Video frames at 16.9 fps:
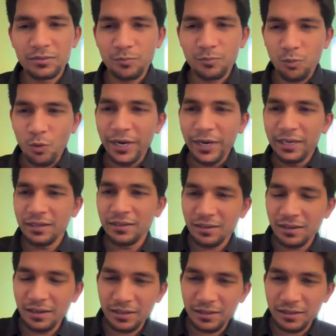point and
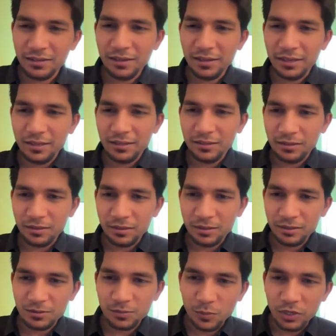click like a
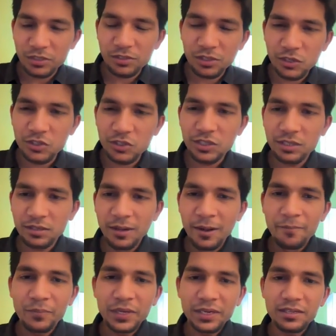small solution.
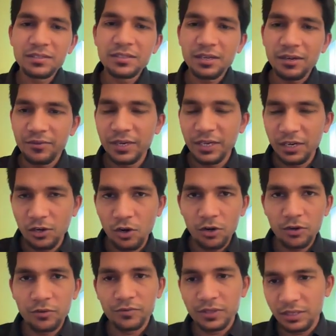It is covering a lot
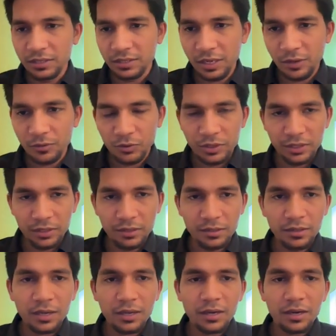of things out there.
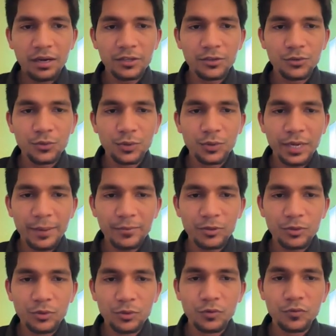You don't have to
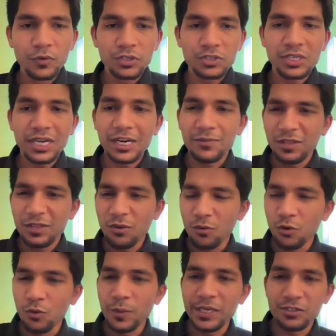go for chat with
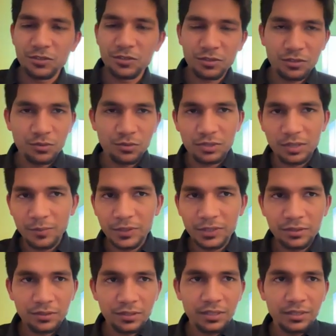code base to some other
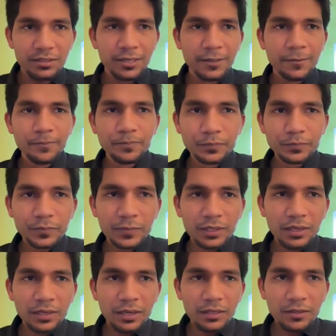things.
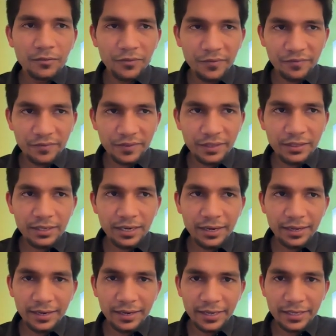The fifth thing that
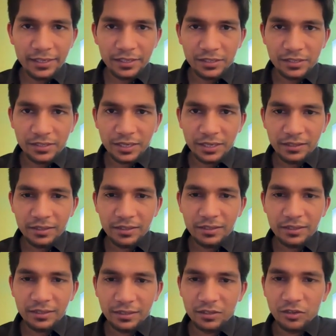I like is that they
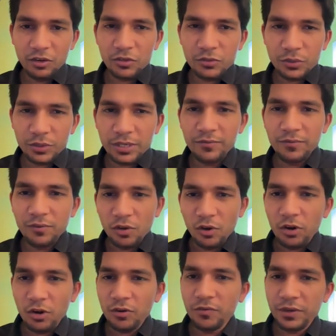also give a
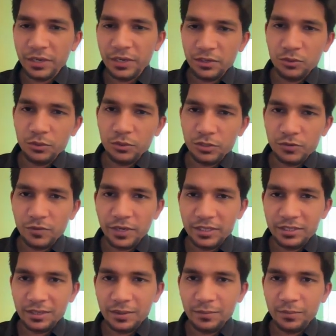lot of controls. For
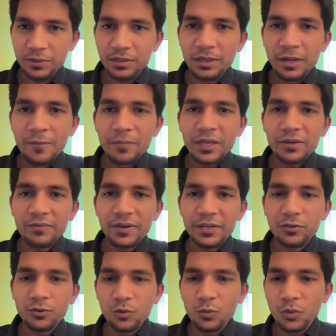example, if I
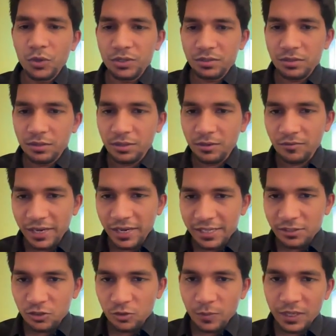don't want certain
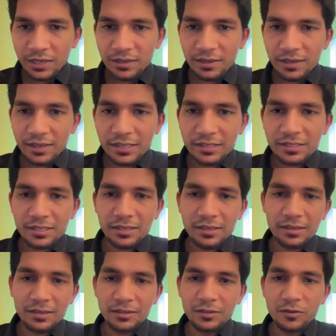files to be indexed,
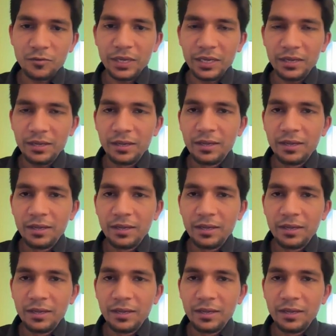the way